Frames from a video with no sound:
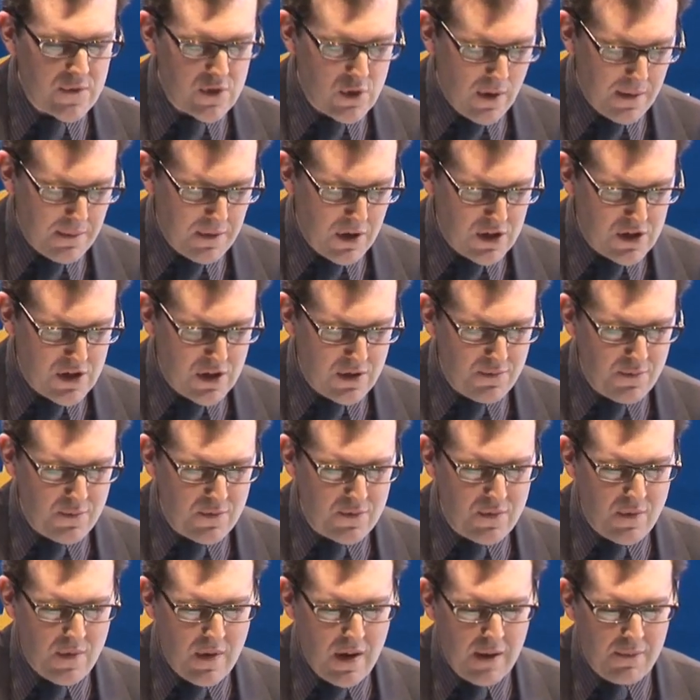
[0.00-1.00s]
So I'm going
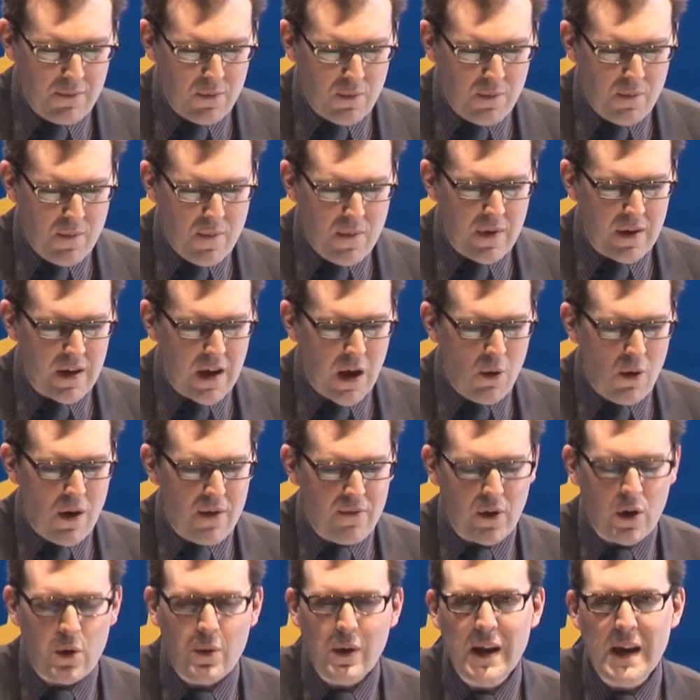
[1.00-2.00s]
to go
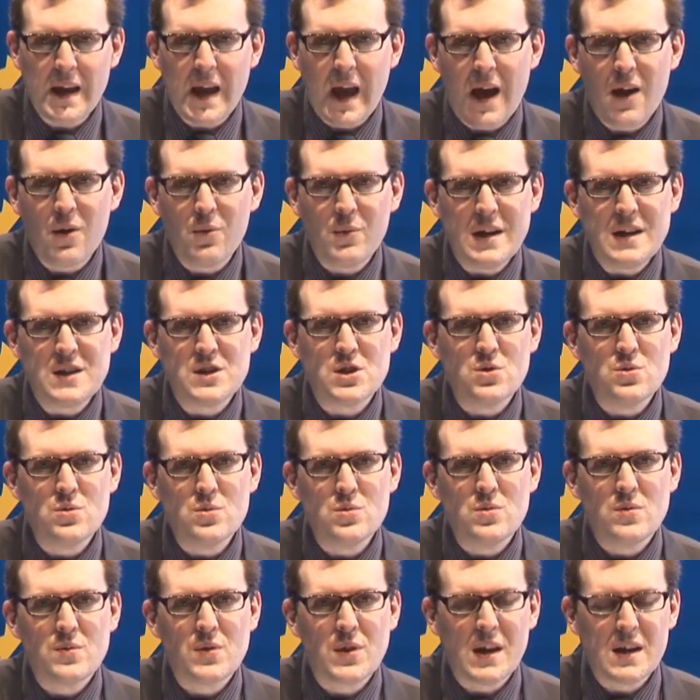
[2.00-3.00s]
over quickly how we do
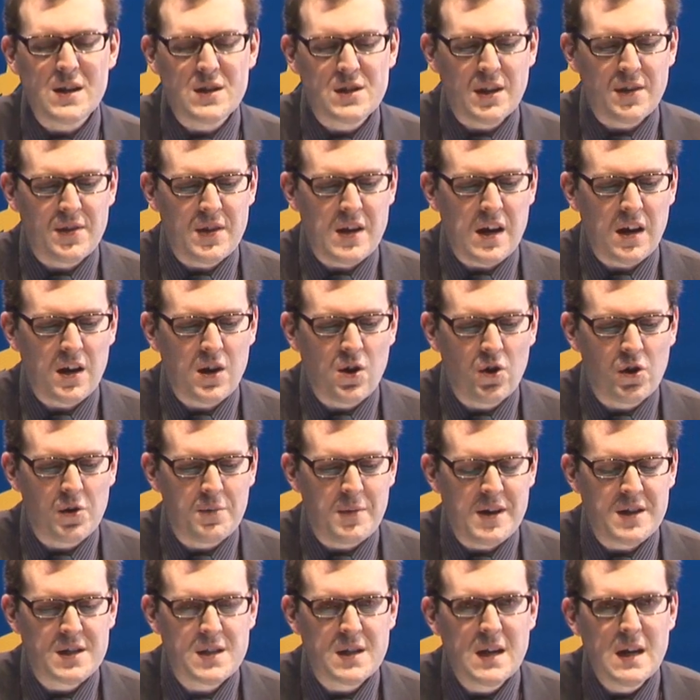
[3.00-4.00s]
things at The
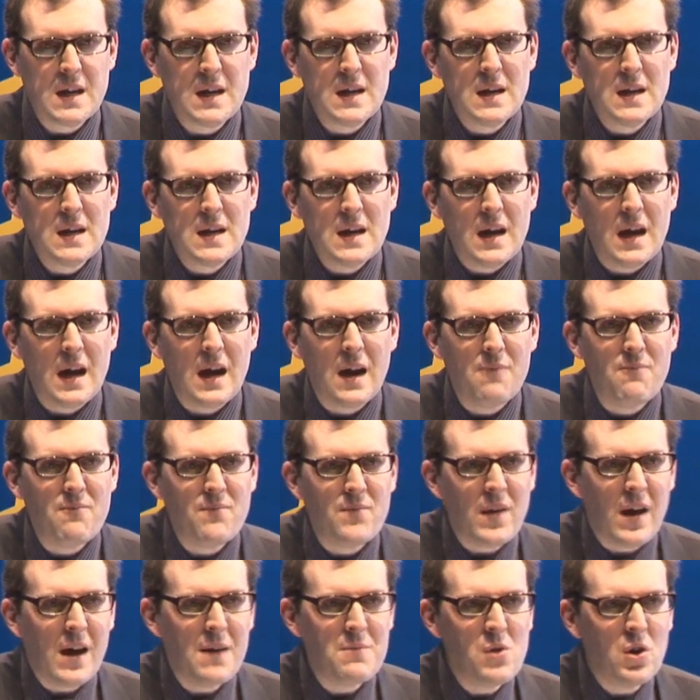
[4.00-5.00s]
Economist.
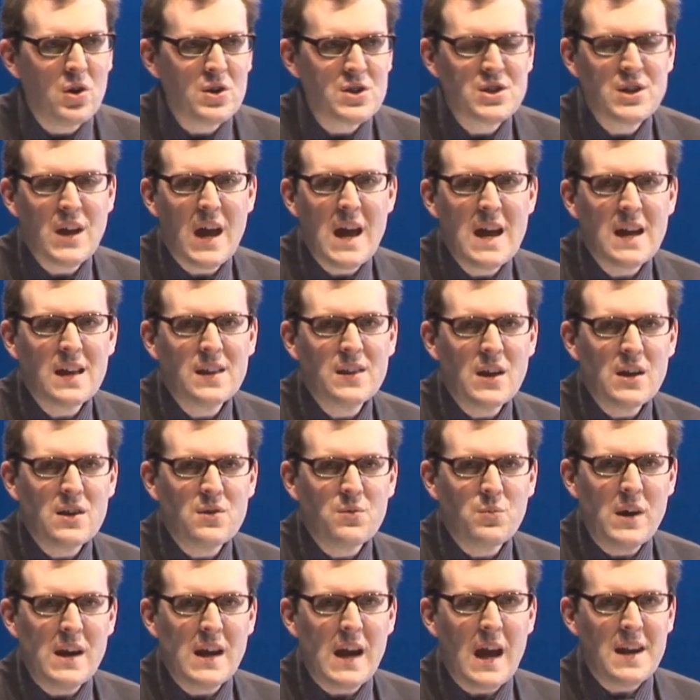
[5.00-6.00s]
I'm not saying
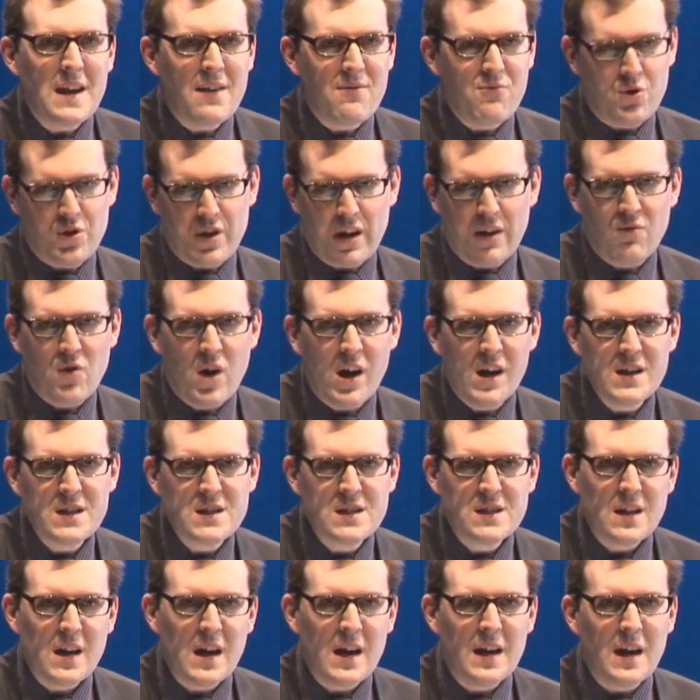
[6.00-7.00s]
that we get everything right,
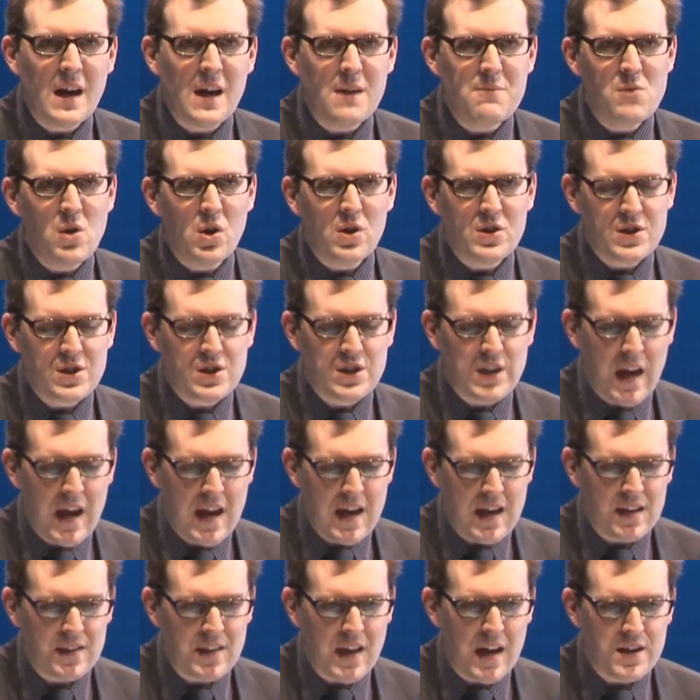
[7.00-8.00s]
and I'm not
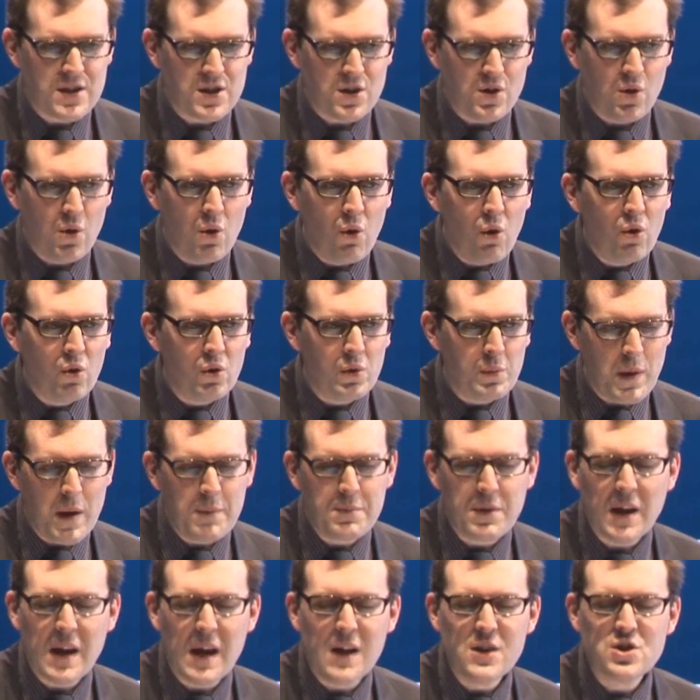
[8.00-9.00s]
saying that all
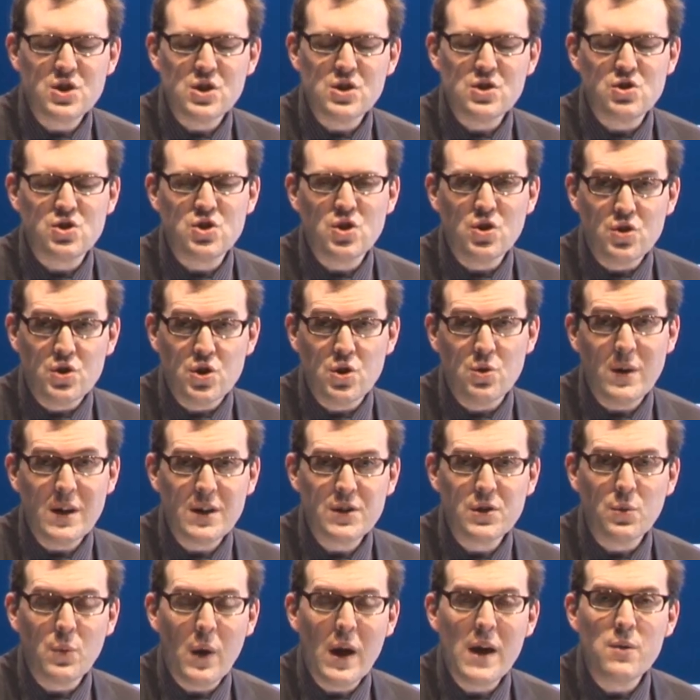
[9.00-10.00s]
publications should do
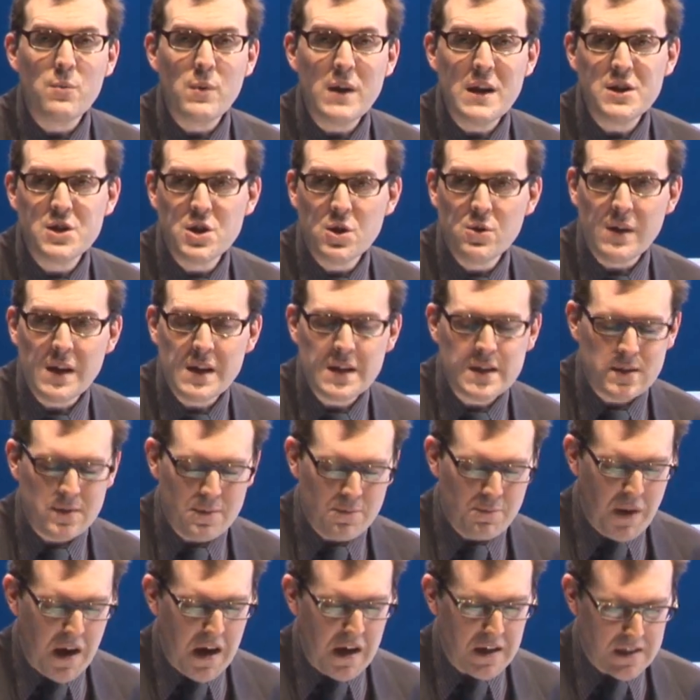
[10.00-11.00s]
it the way we do
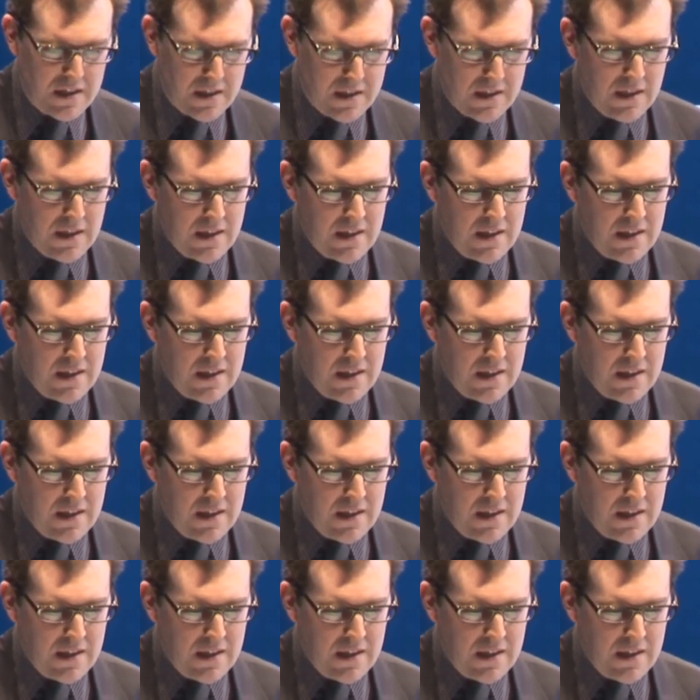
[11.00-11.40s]
it, but